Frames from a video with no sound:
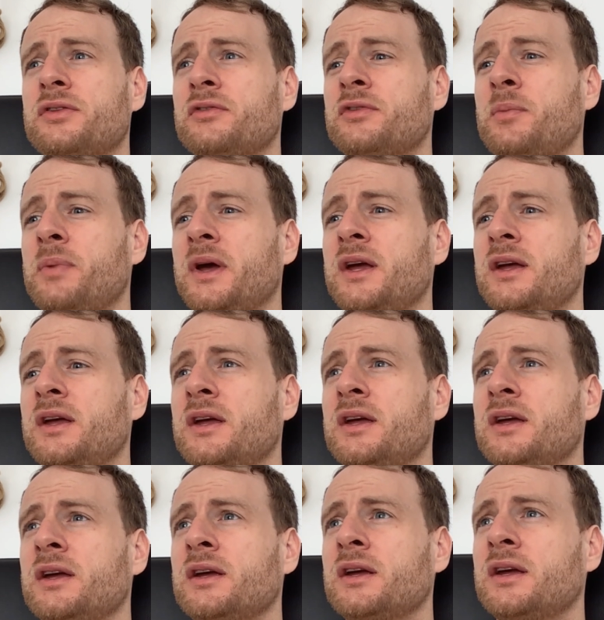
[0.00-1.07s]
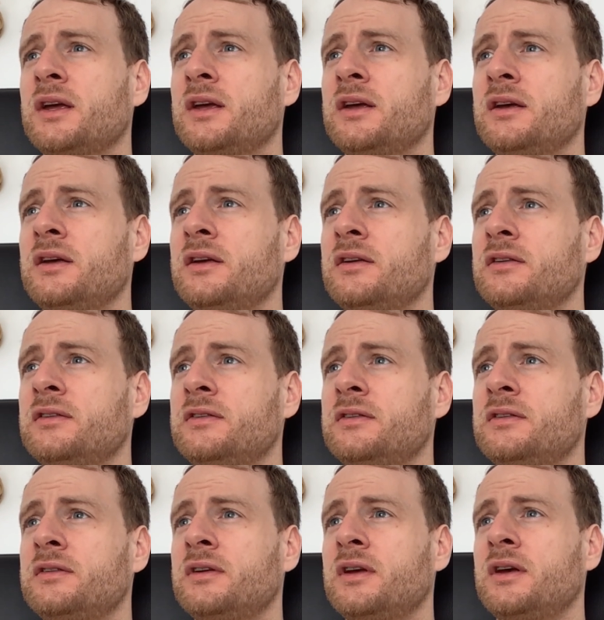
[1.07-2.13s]
of the painting
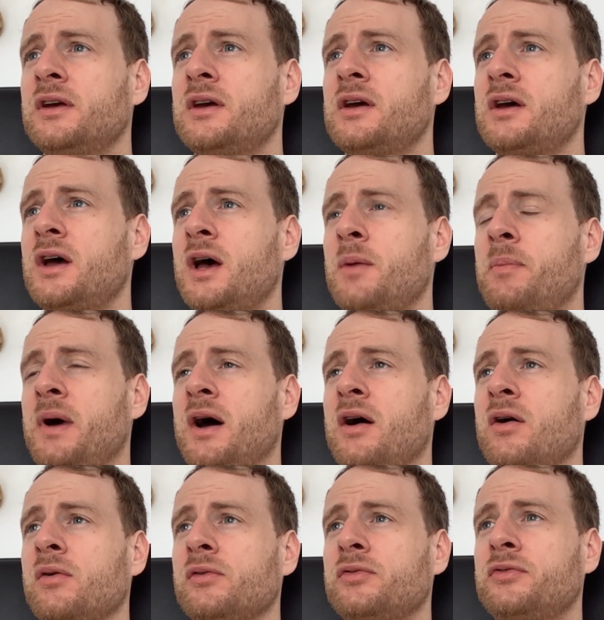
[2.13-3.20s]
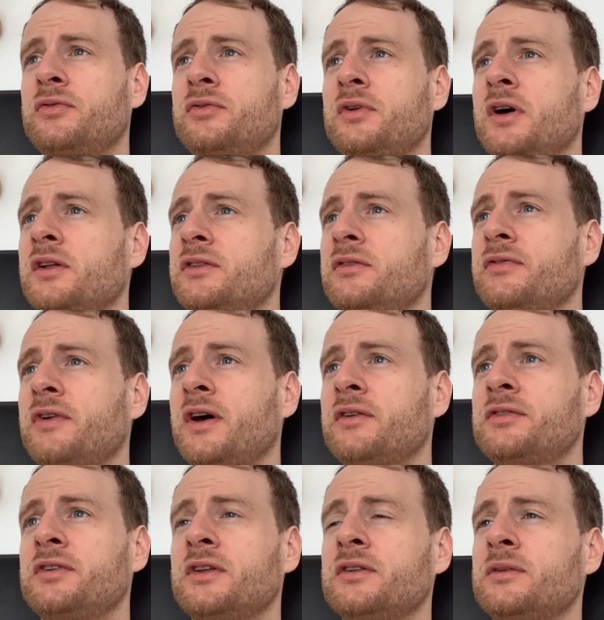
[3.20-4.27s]
is about 35
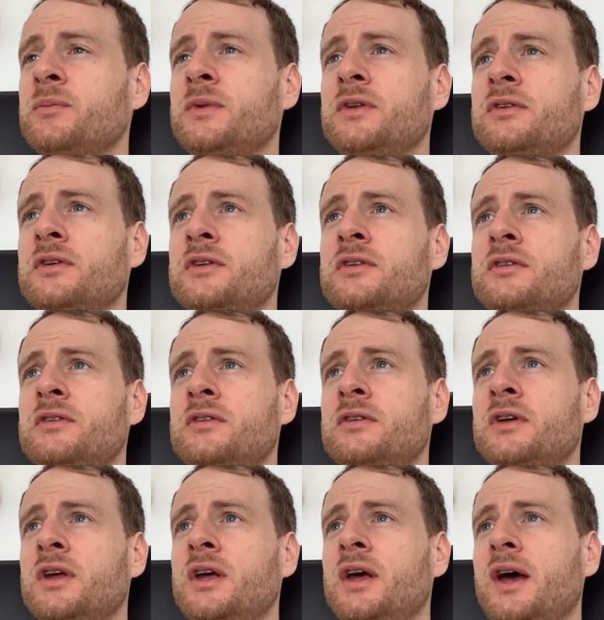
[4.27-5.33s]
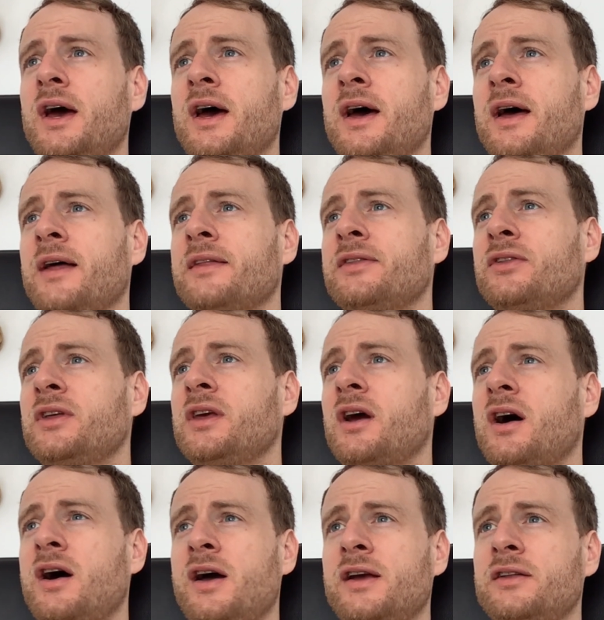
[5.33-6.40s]
centimeters, and the
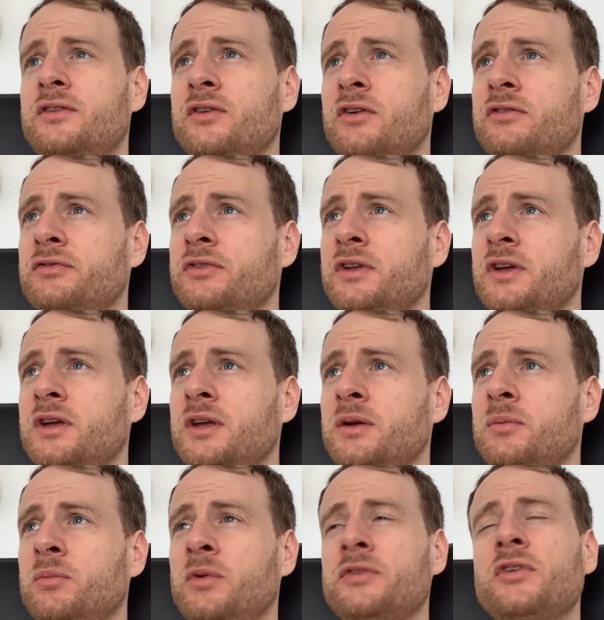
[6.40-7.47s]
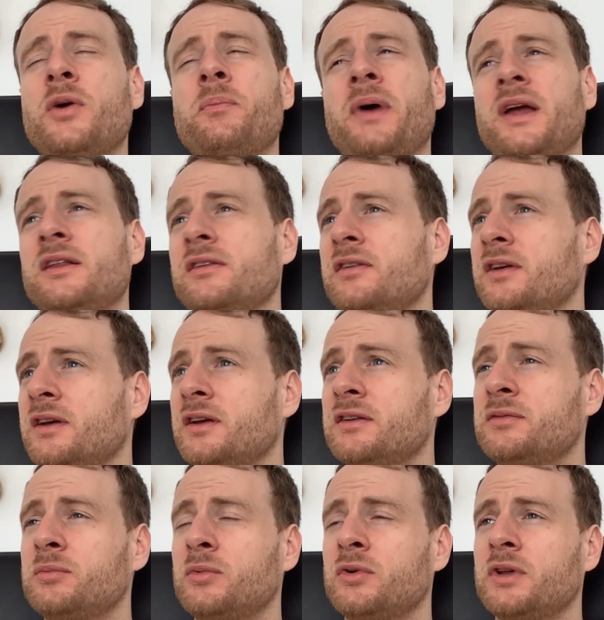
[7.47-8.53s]
height of it's not a painting,
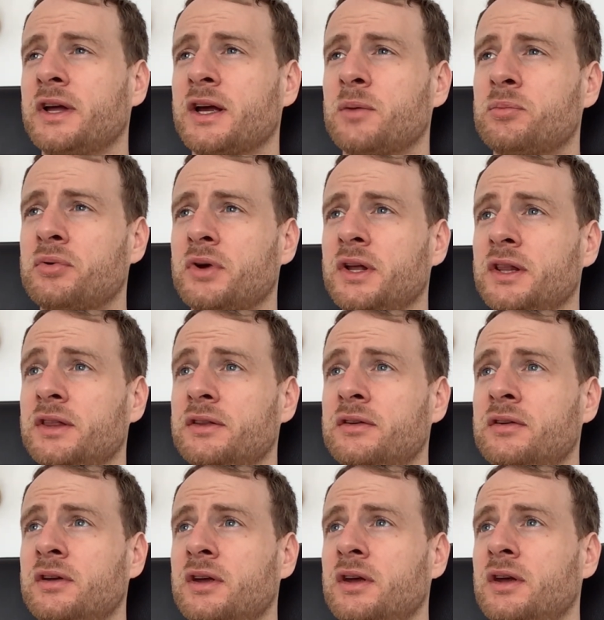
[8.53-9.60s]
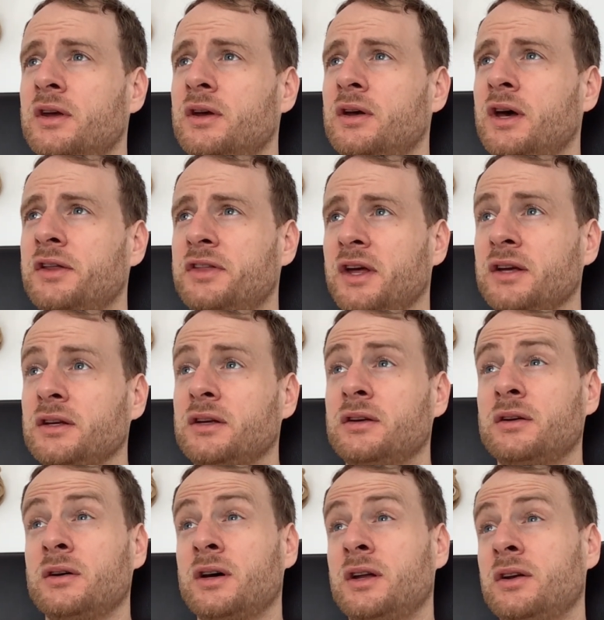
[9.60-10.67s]
it's more like a print, I think.
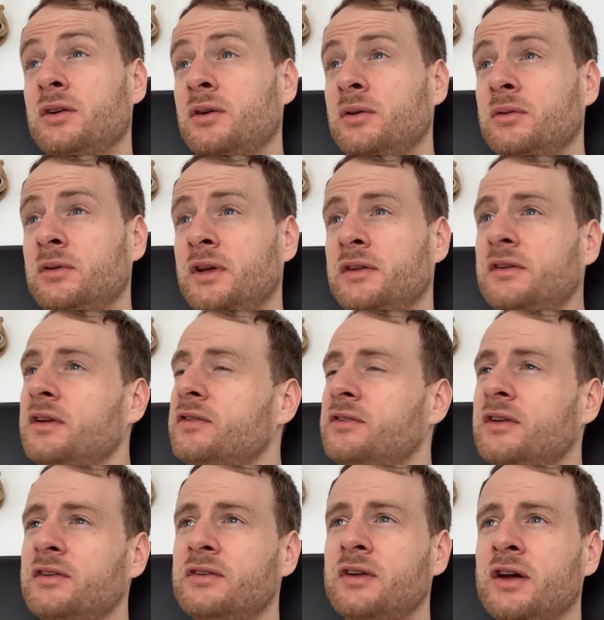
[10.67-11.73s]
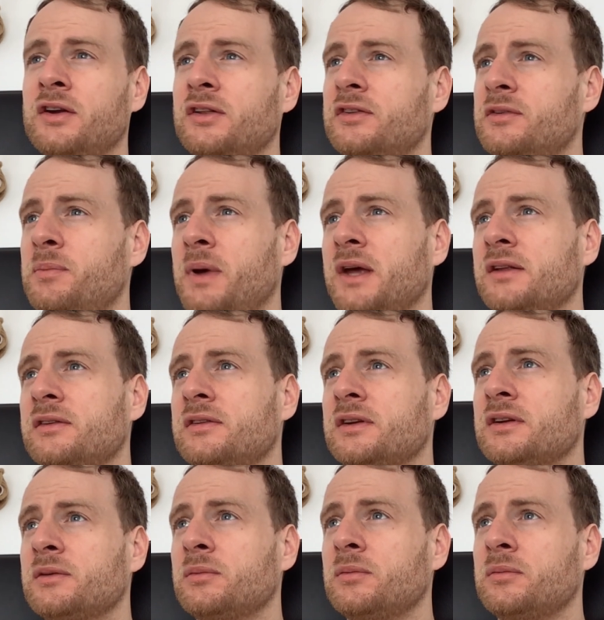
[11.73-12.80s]
I don't know. I don't think it's a
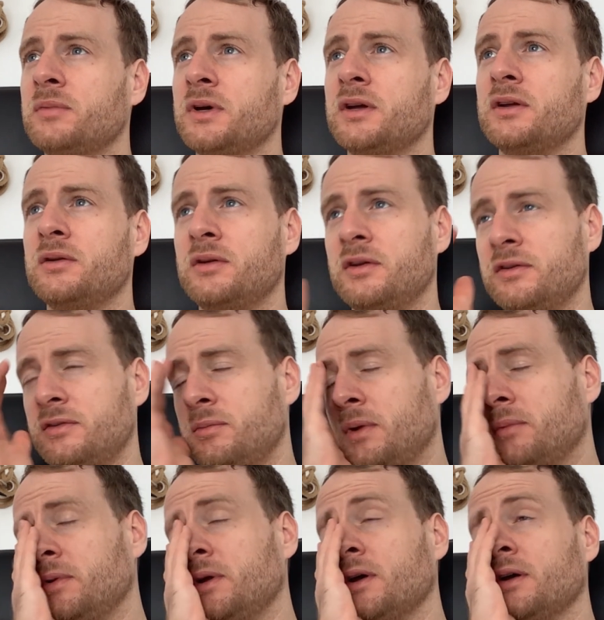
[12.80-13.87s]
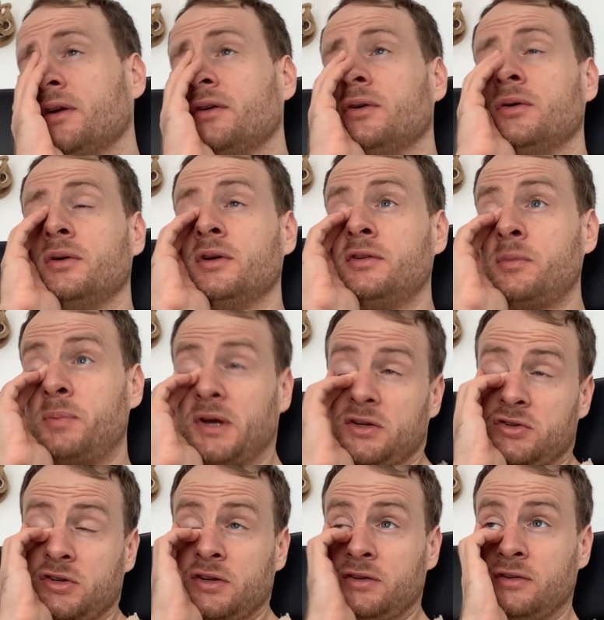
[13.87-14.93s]
painting, but it's maybe, I don't know, it's a
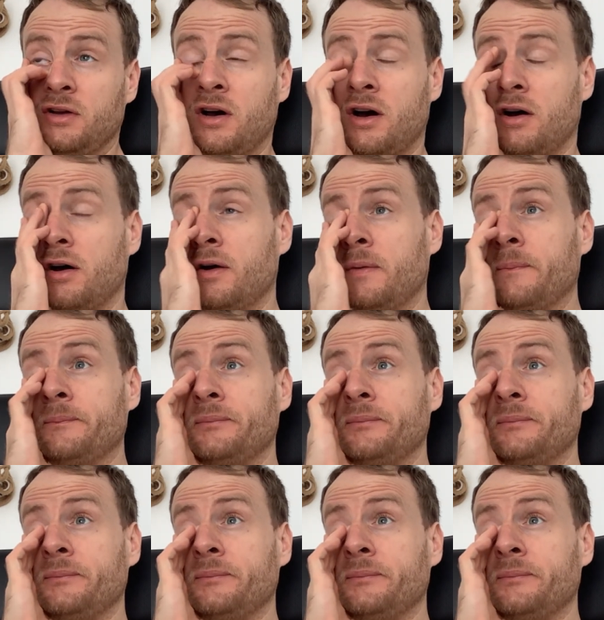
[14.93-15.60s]
picture, it's art.